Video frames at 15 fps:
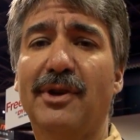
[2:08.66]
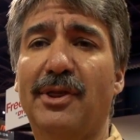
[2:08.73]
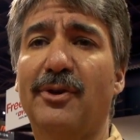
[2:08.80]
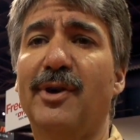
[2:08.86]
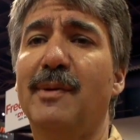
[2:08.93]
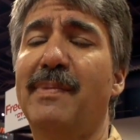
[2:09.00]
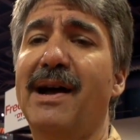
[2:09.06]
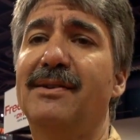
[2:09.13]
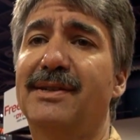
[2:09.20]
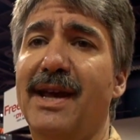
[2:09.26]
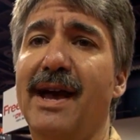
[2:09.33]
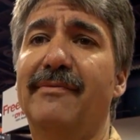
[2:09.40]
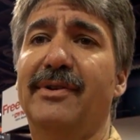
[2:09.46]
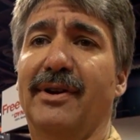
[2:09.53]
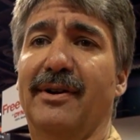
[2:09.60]
to 30 pounds
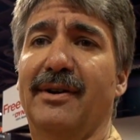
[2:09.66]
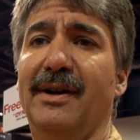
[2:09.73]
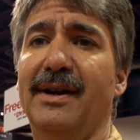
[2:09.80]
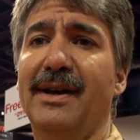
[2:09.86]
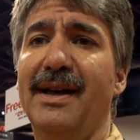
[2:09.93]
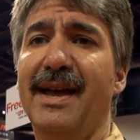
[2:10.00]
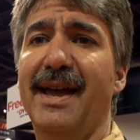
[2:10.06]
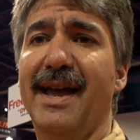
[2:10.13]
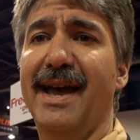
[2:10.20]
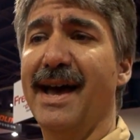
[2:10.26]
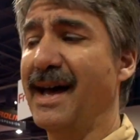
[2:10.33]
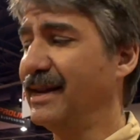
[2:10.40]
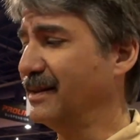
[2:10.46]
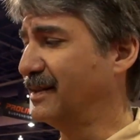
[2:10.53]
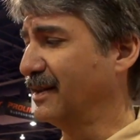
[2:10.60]
heavier.
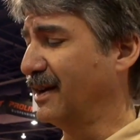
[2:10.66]
And